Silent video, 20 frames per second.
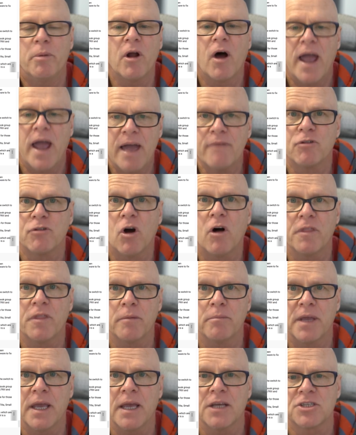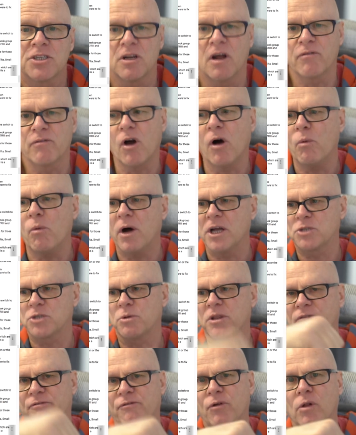But I have got them, yes. And I've got
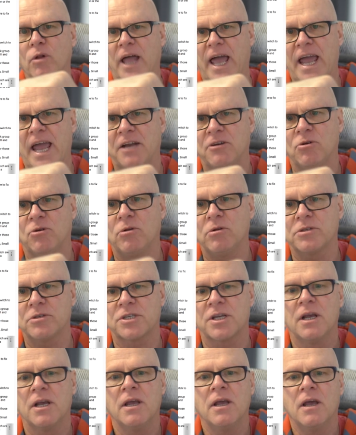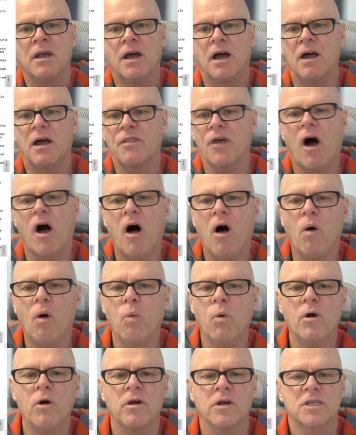ones with the full handles, uh, the
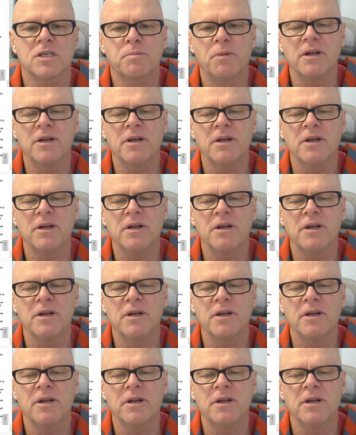whole works.